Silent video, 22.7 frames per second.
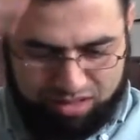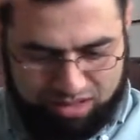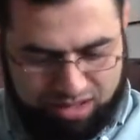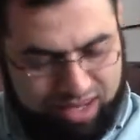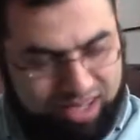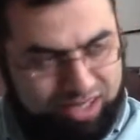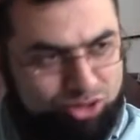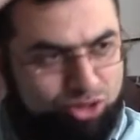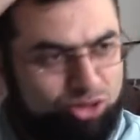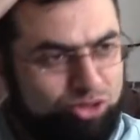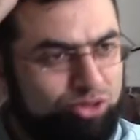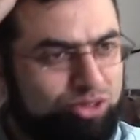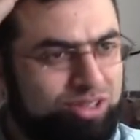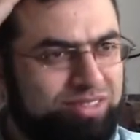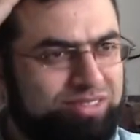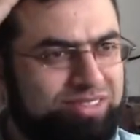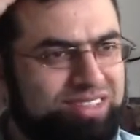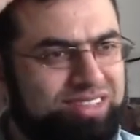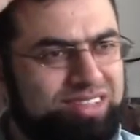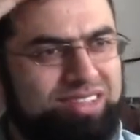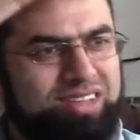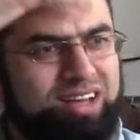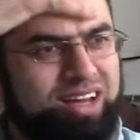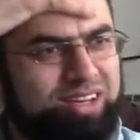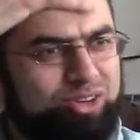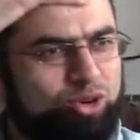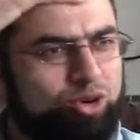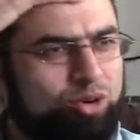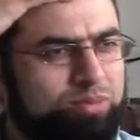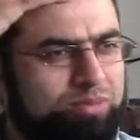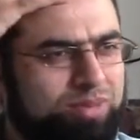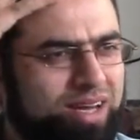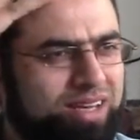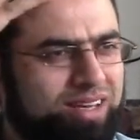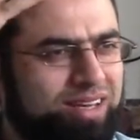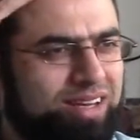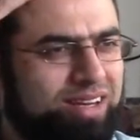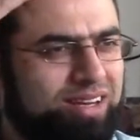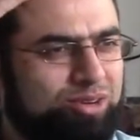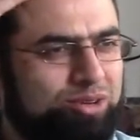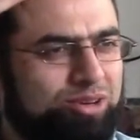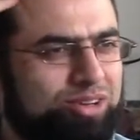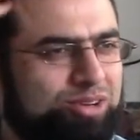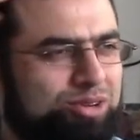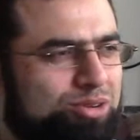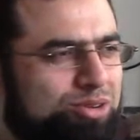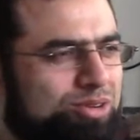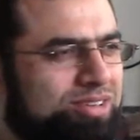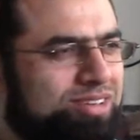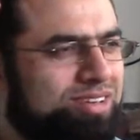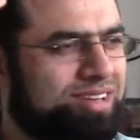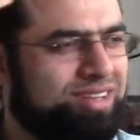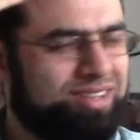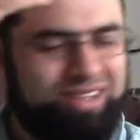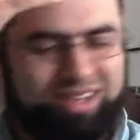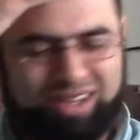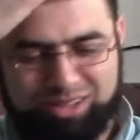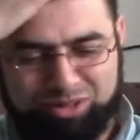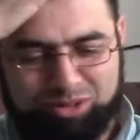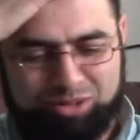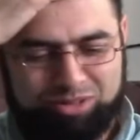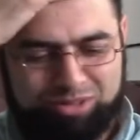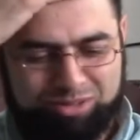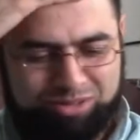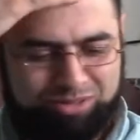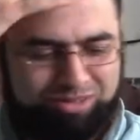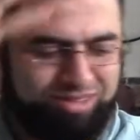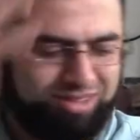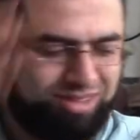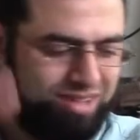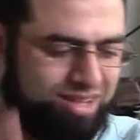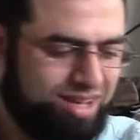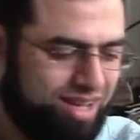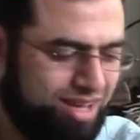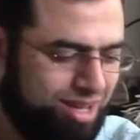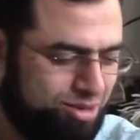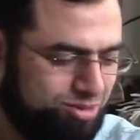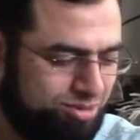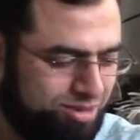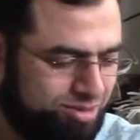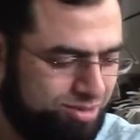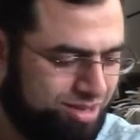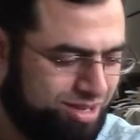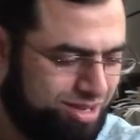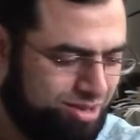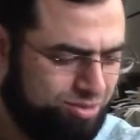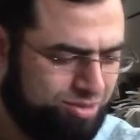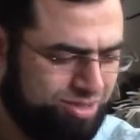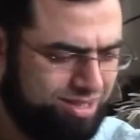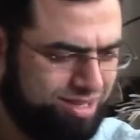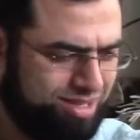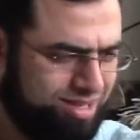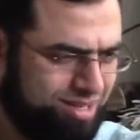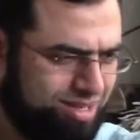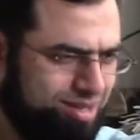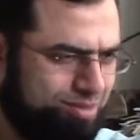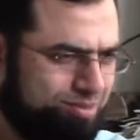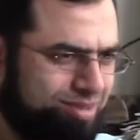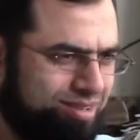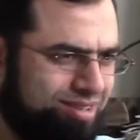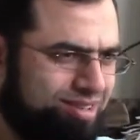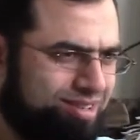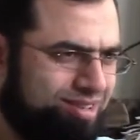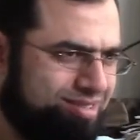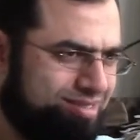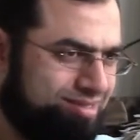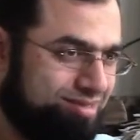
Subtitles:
I don't know, did I comb my hair or not? I don't know. La hawla wa la quwwata illa billah.